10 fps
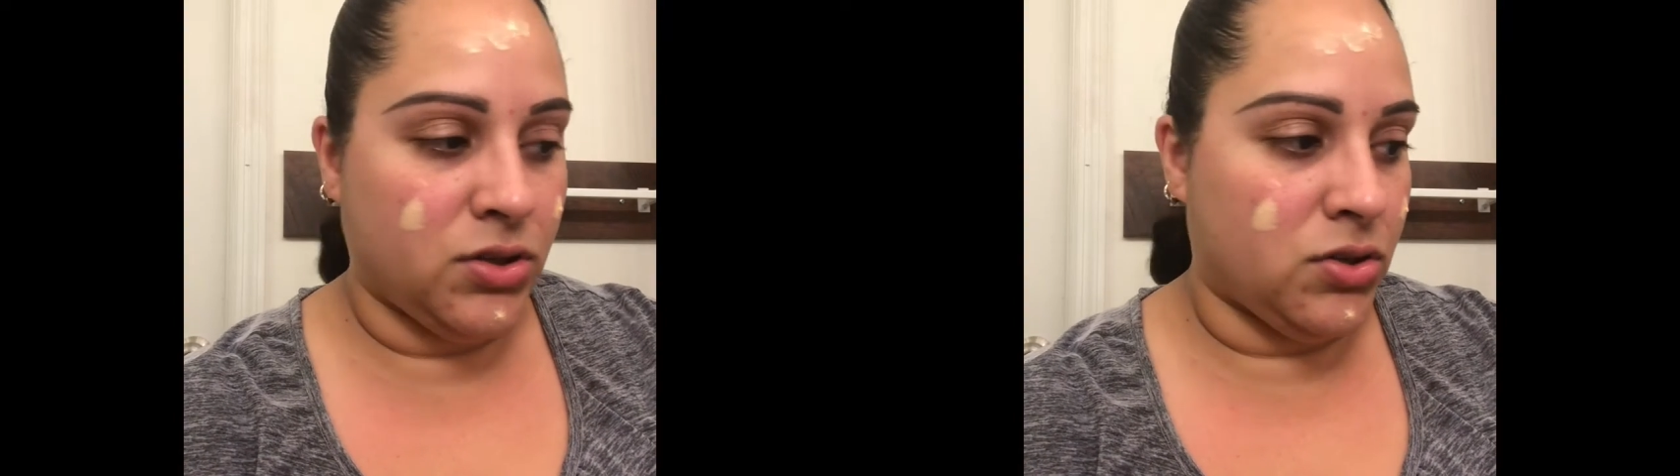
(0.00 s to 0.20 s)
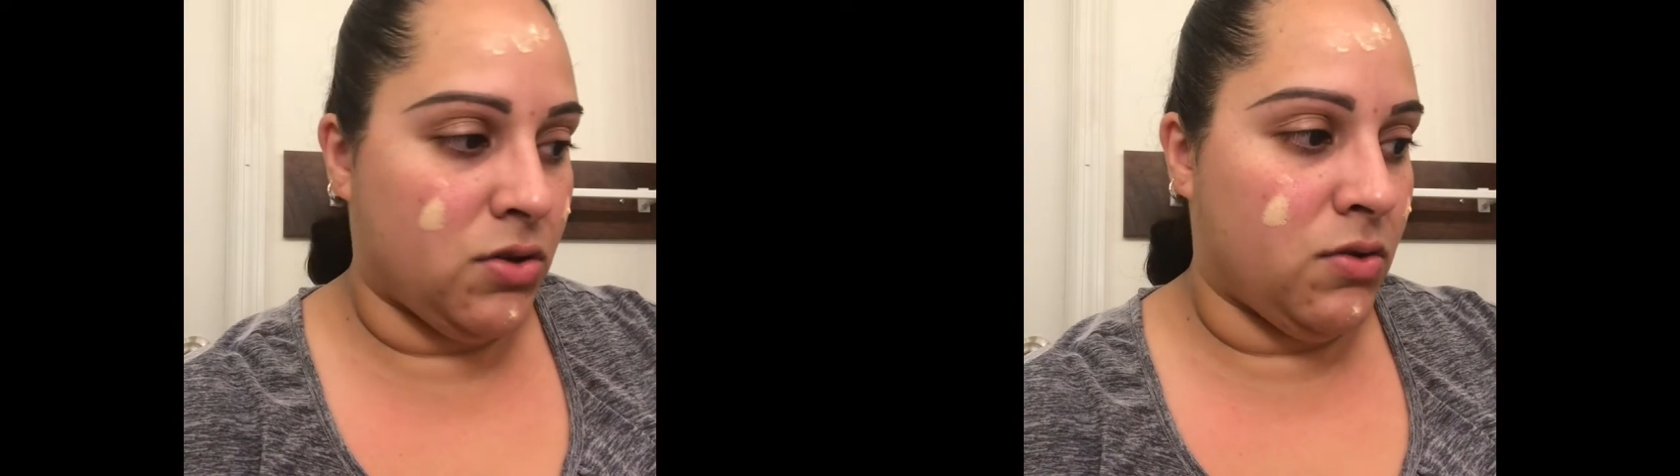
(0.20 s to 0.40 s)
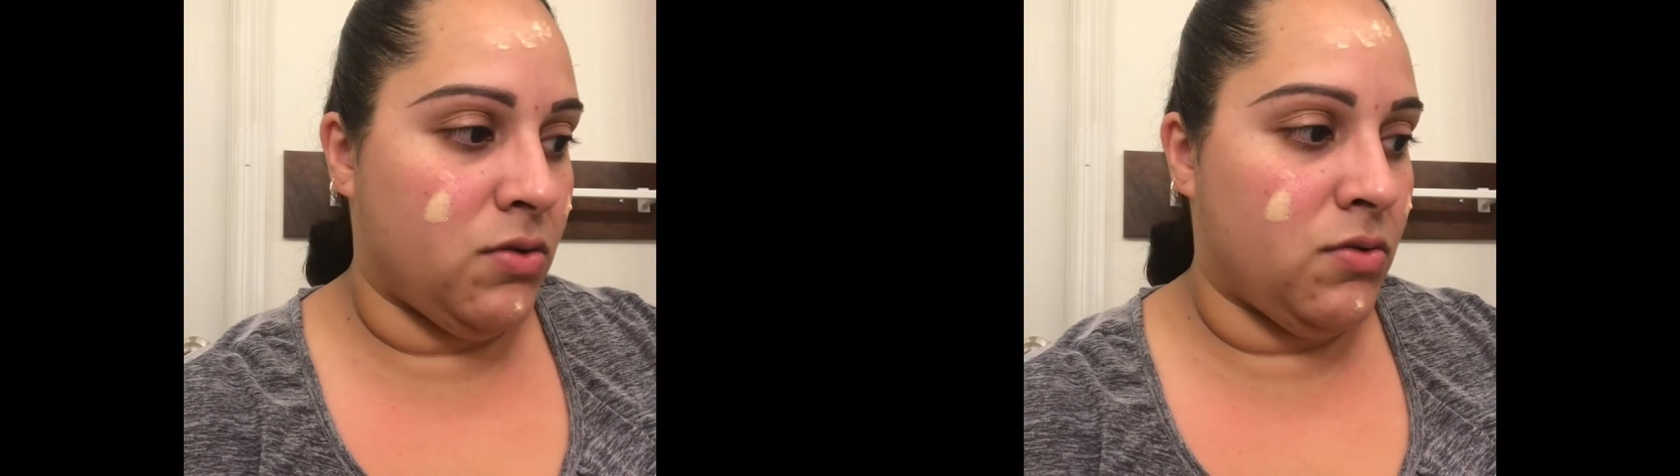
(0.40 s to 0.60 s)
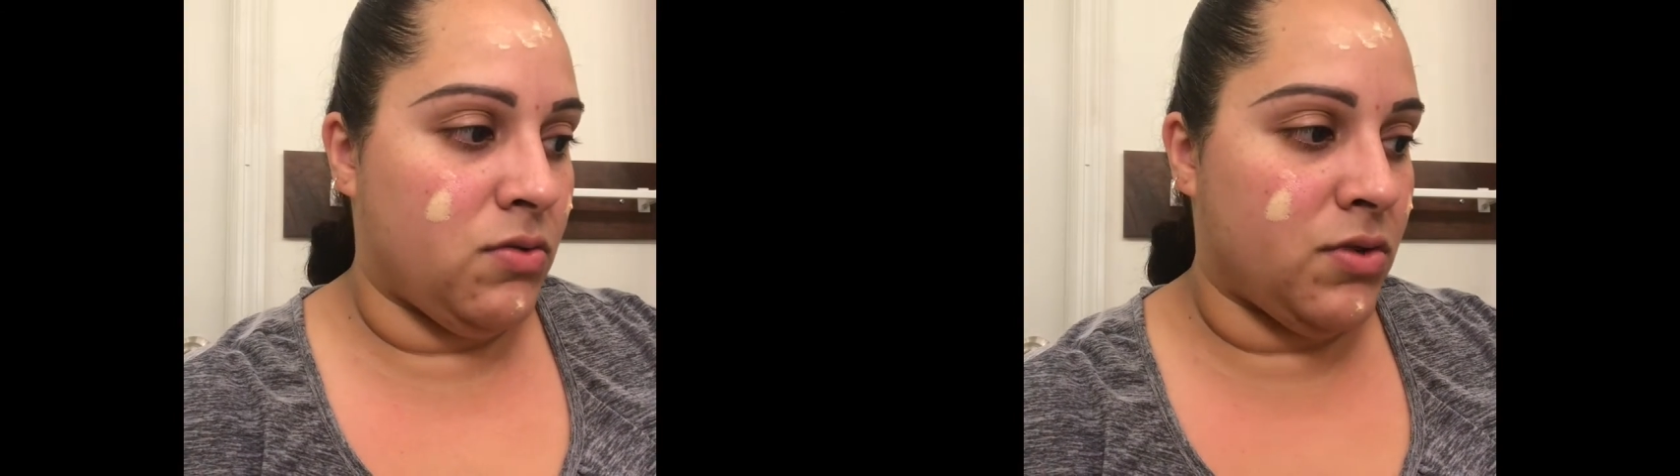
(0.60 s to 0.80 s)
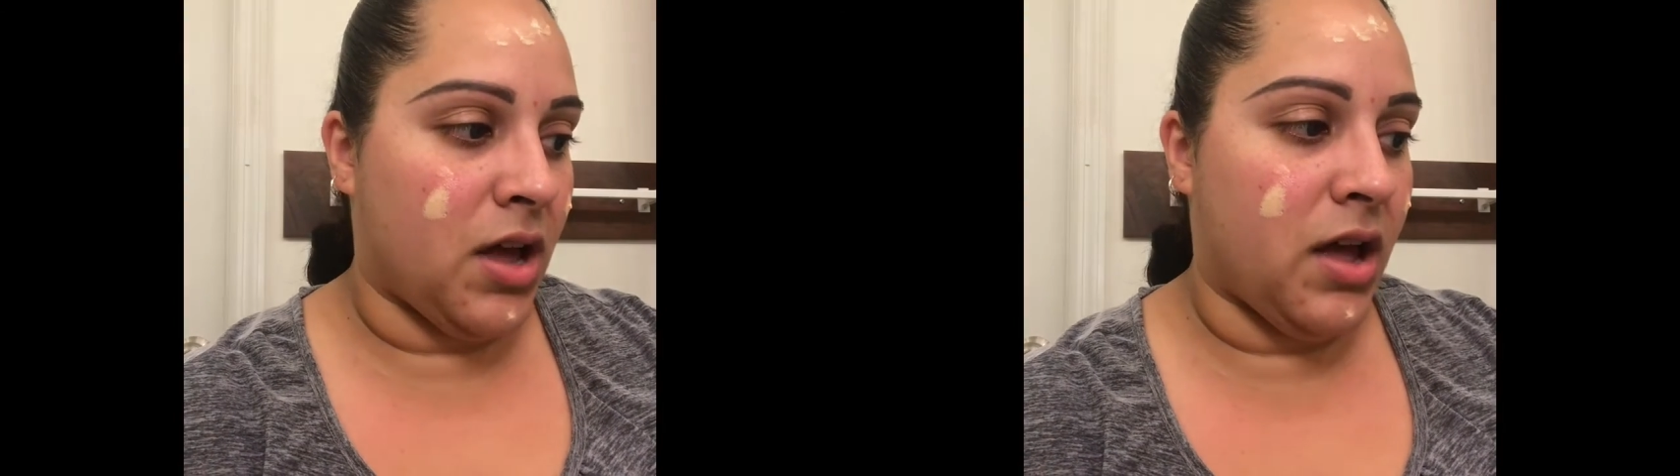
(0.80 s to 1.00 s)
So
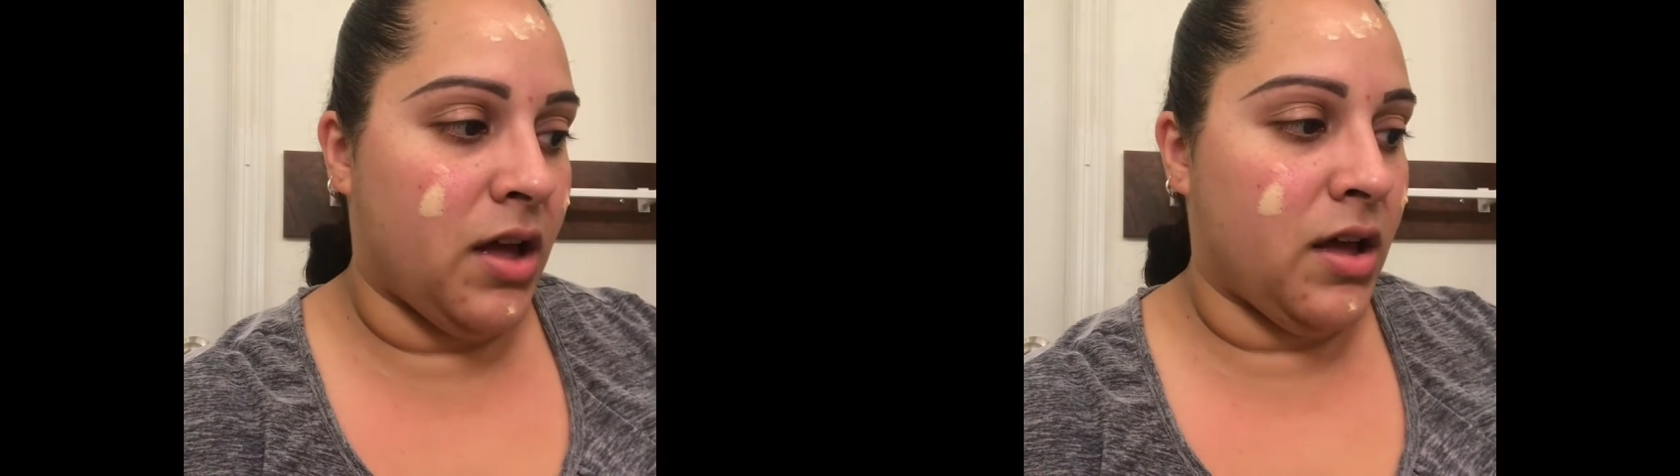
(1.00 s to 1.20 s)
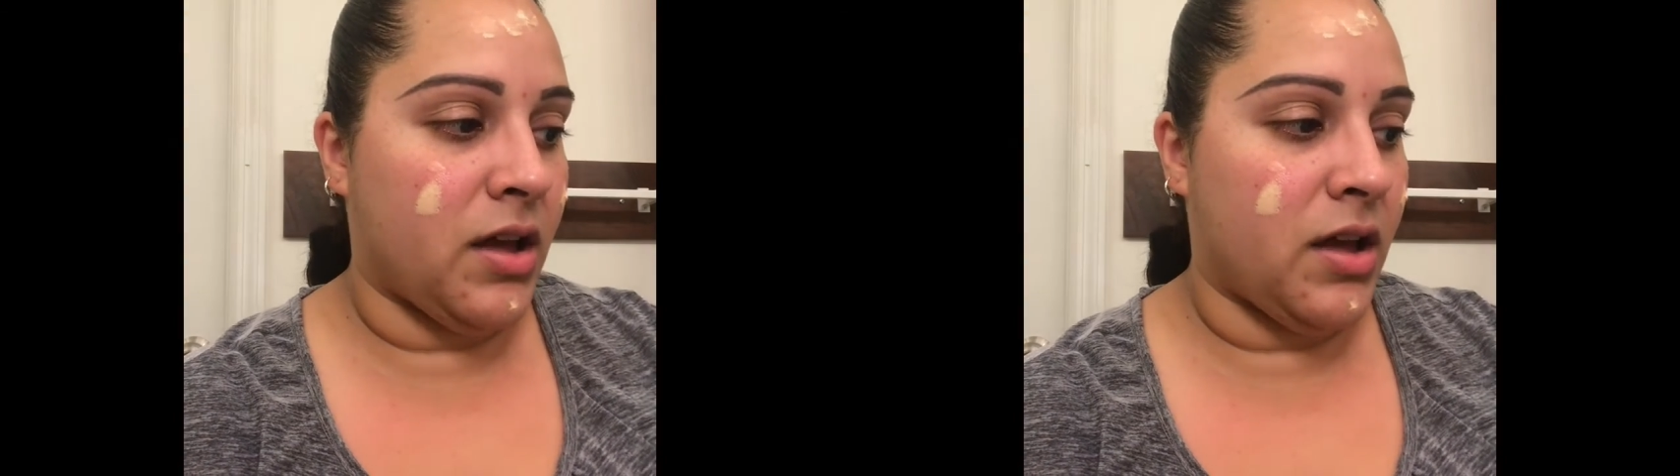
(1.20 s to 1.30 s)
yeah,